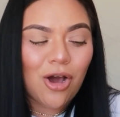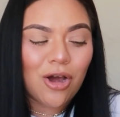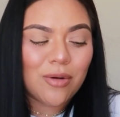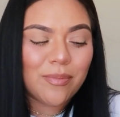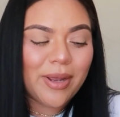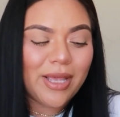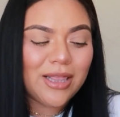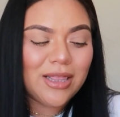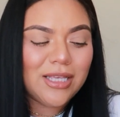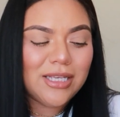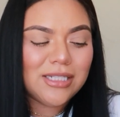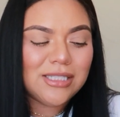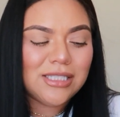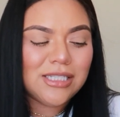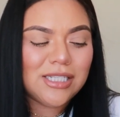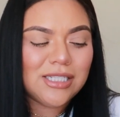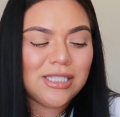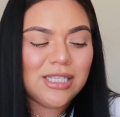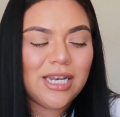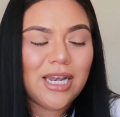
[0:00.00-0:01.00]
on my list
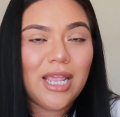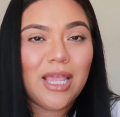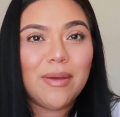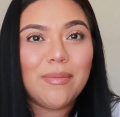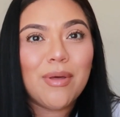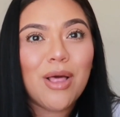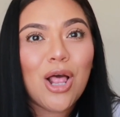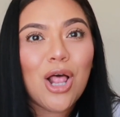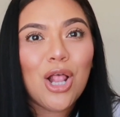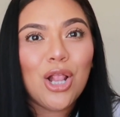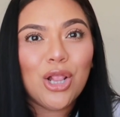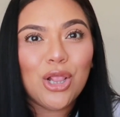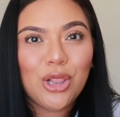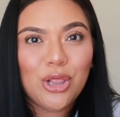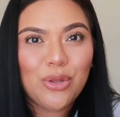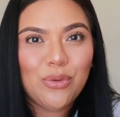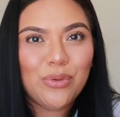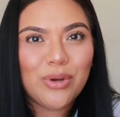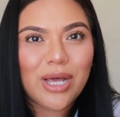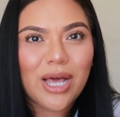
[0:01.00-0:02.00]
is the name
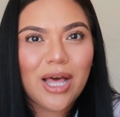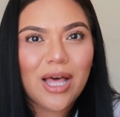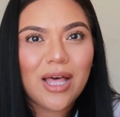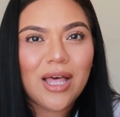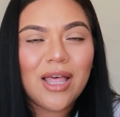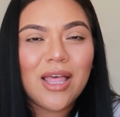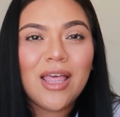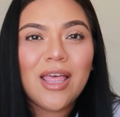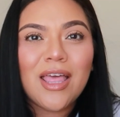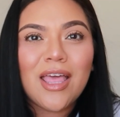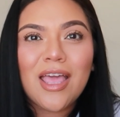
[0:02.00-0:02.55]
Luca.